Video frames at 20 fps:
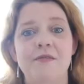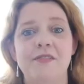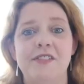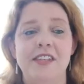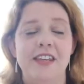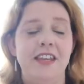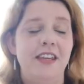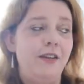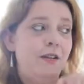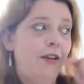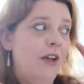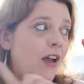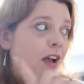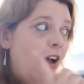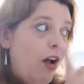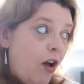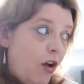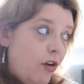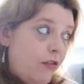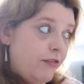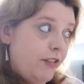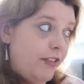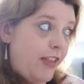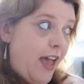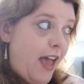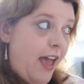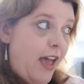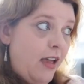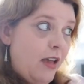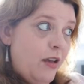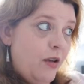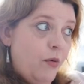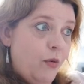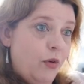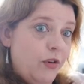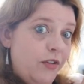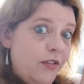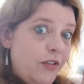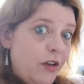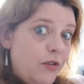will see you over there,
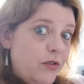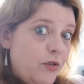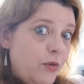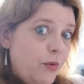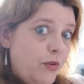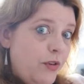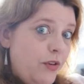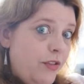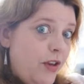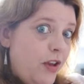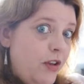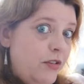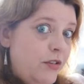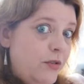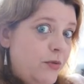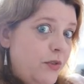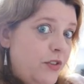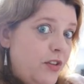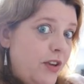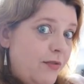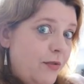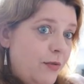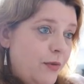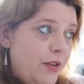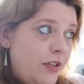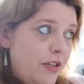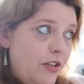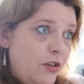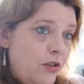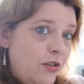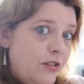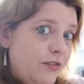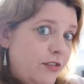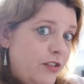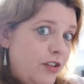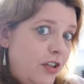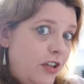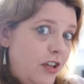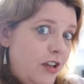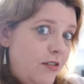one of those or one of those, whichever one is useful
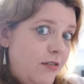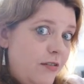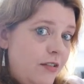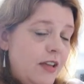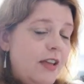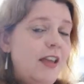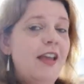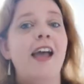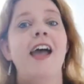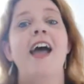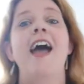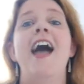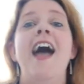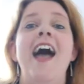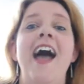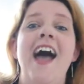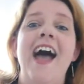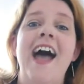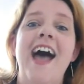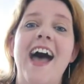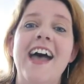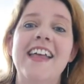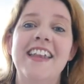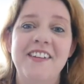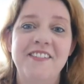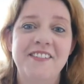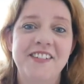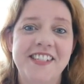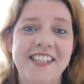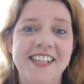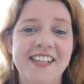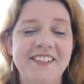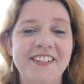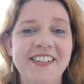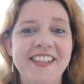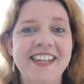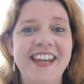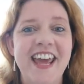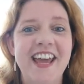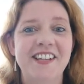to you, and I will see you
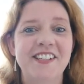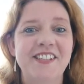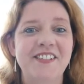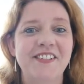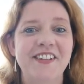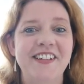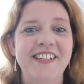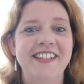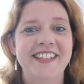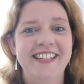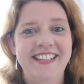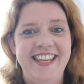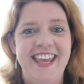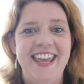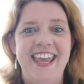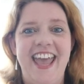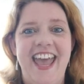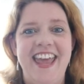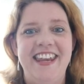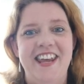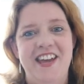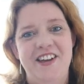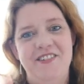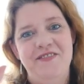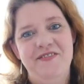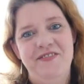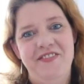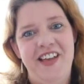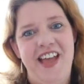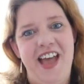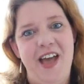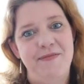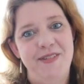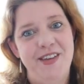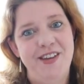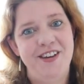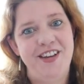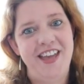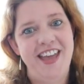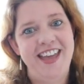in the next one. Take care now. Happy
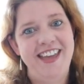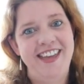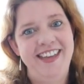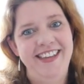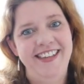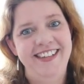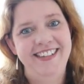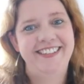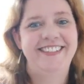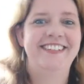hooking!